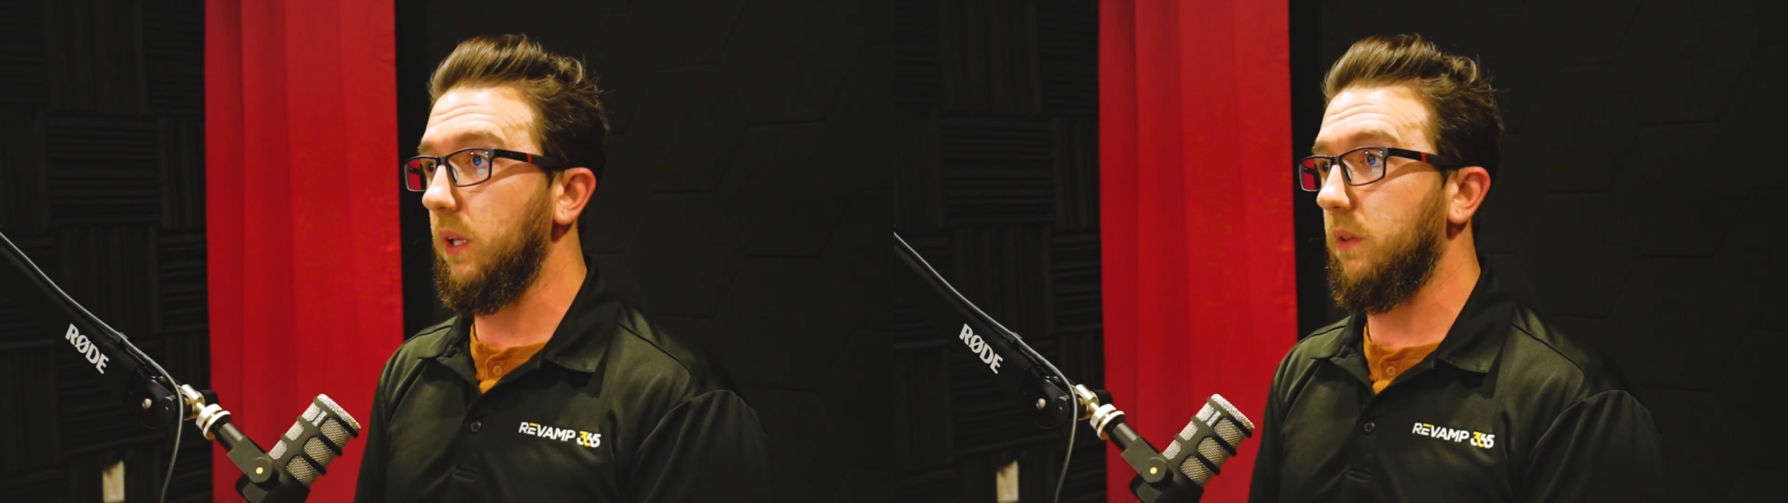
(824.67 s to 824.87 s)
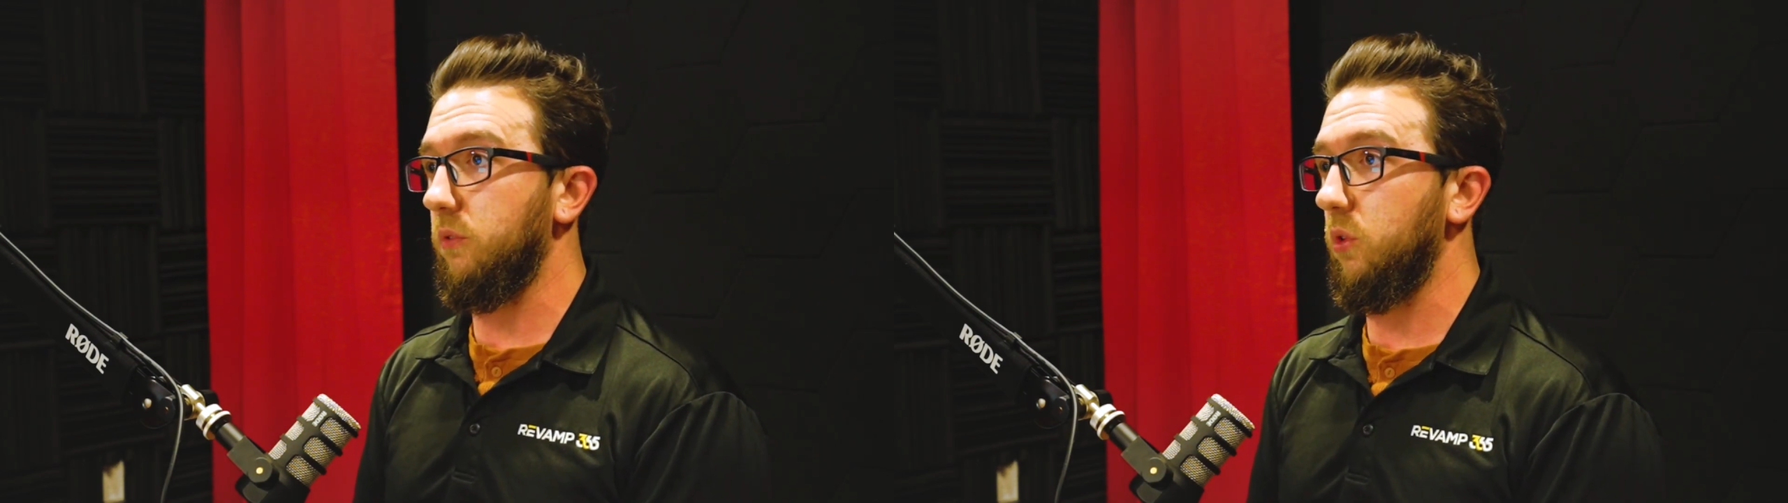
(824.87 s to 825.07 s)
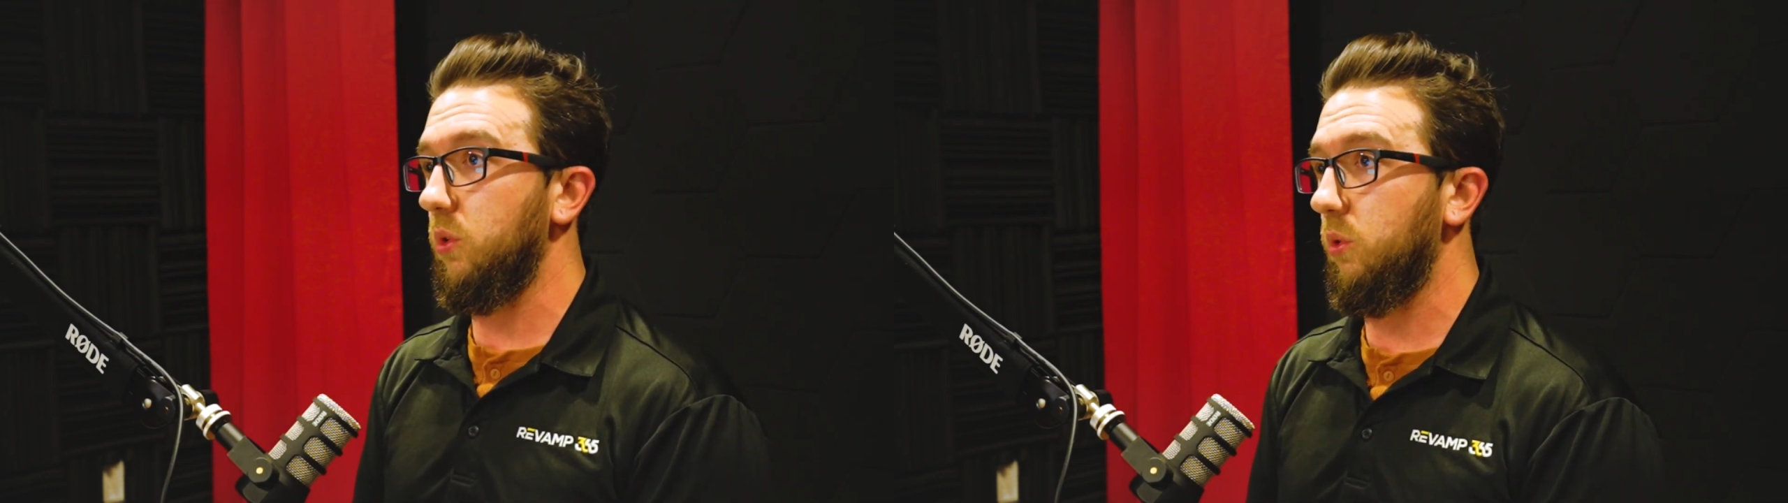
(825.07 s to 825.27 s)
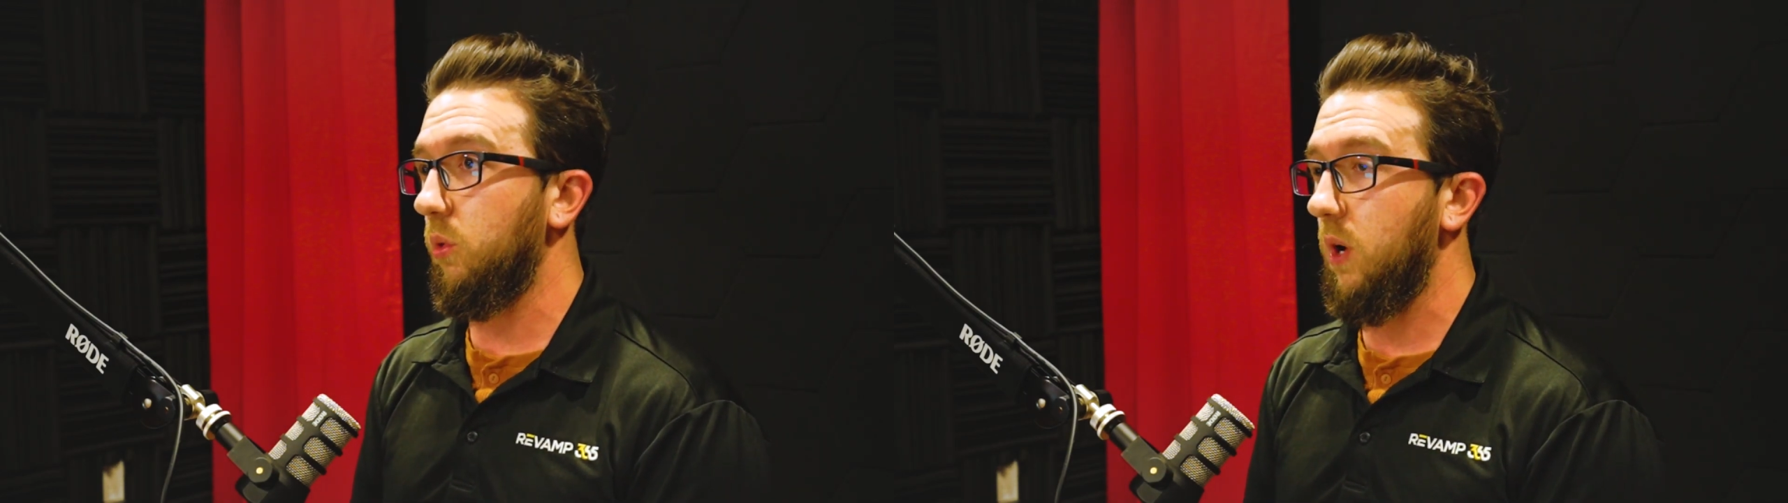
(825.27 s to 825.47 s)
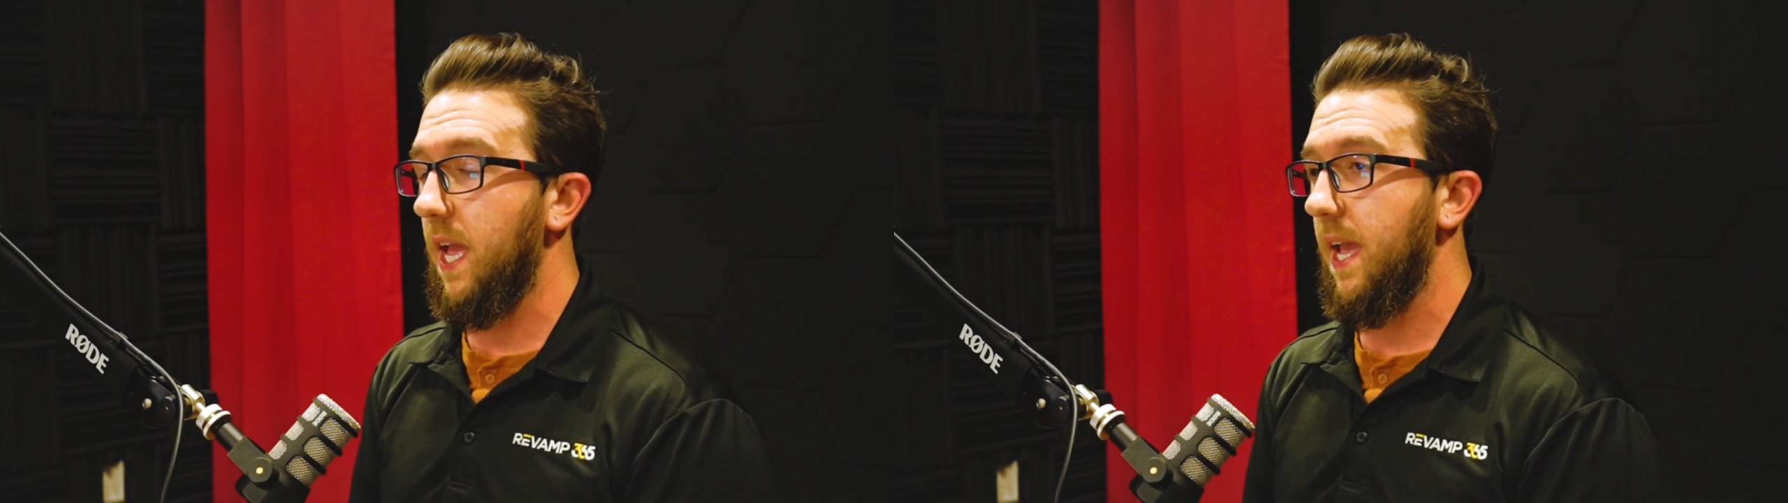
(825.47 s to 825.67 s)

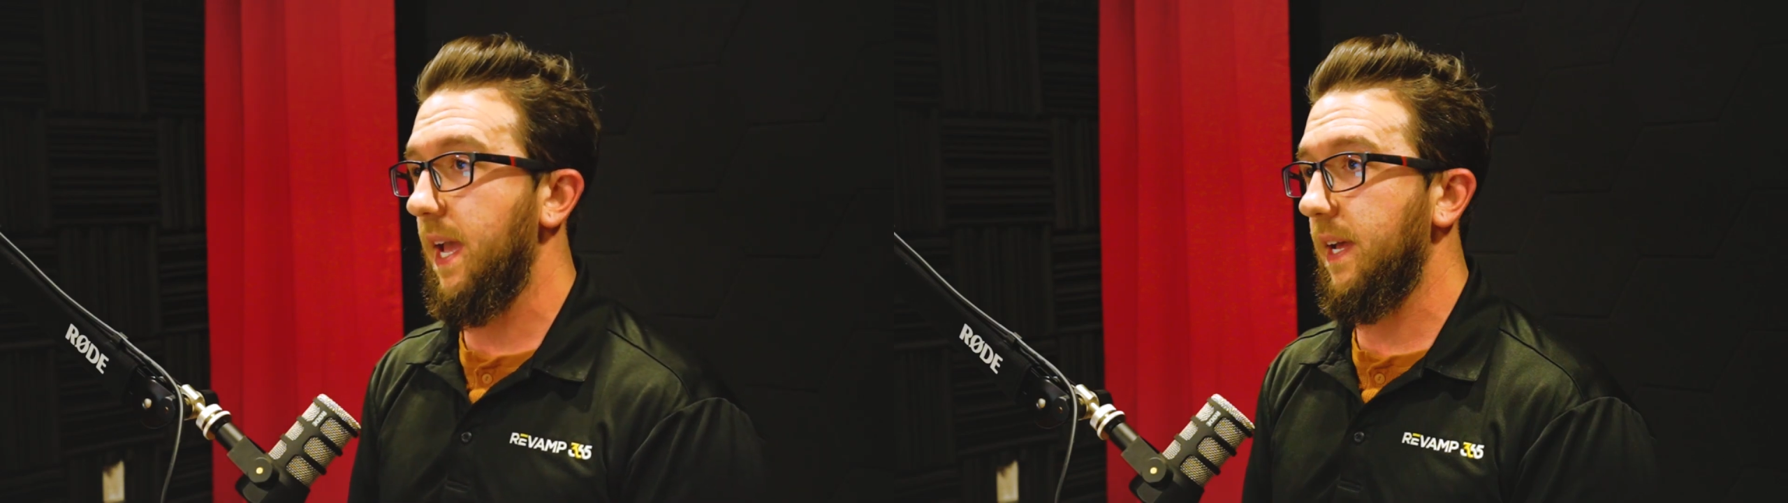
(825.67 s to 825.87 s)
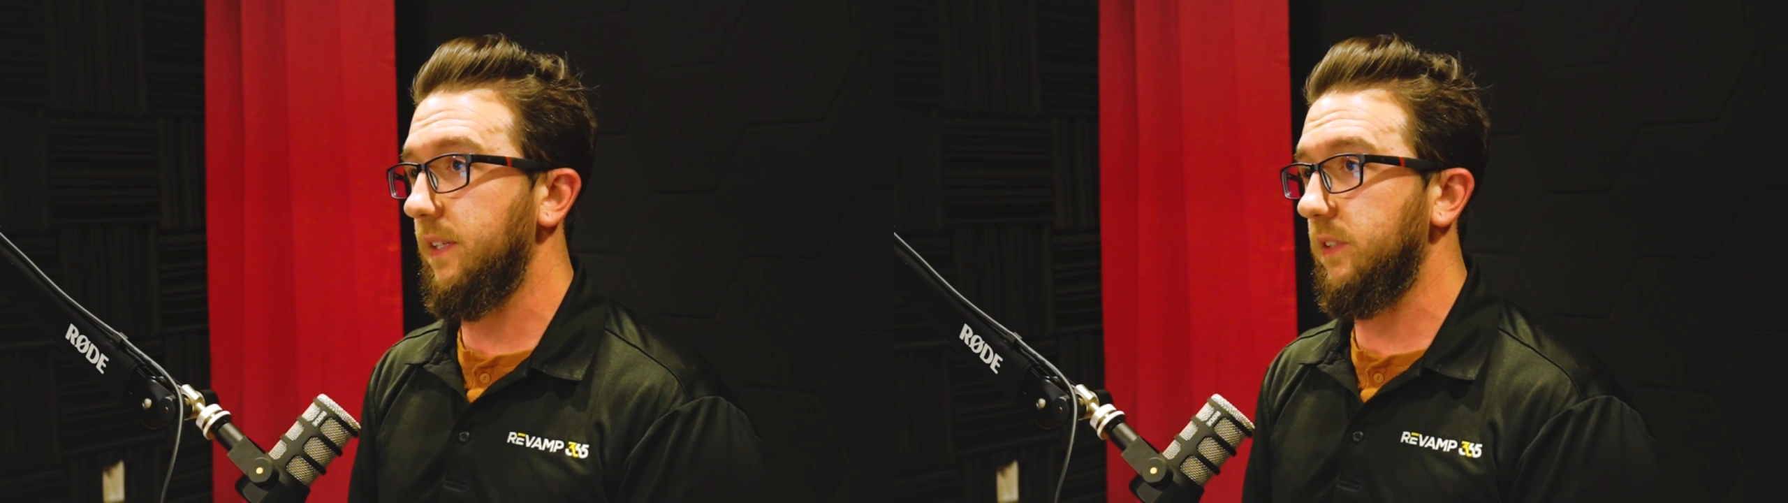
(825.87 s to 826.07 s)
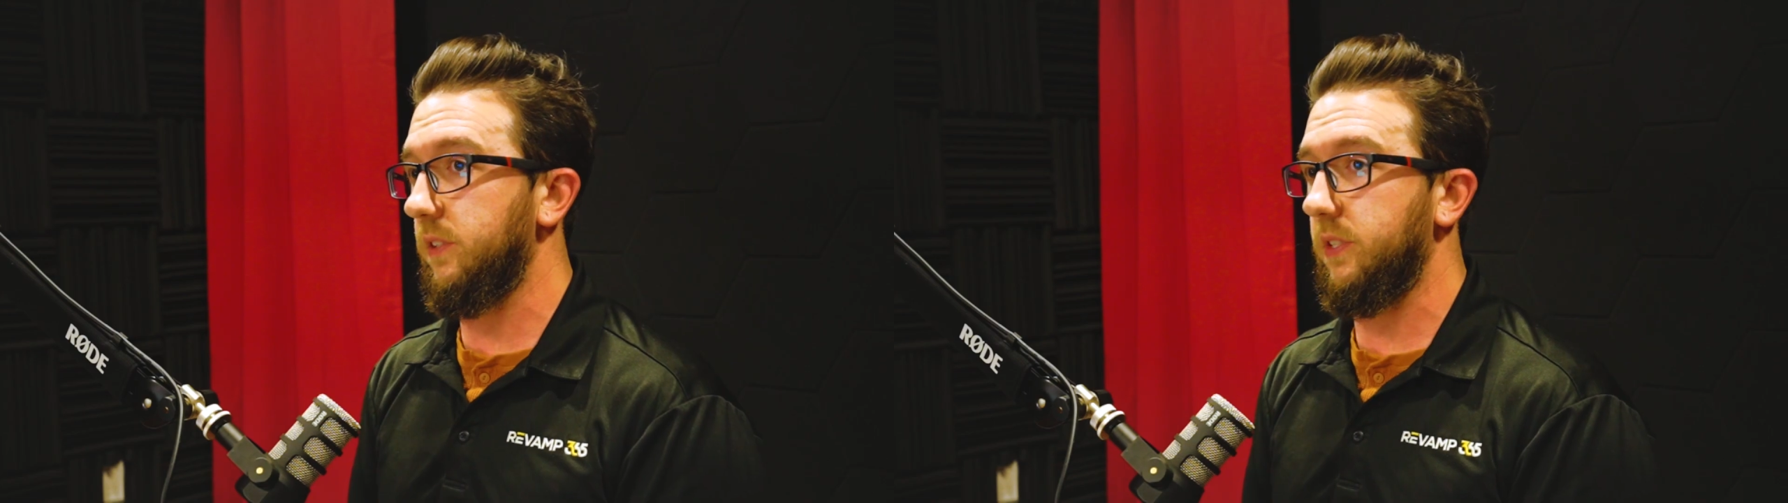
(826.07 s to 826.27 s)
through and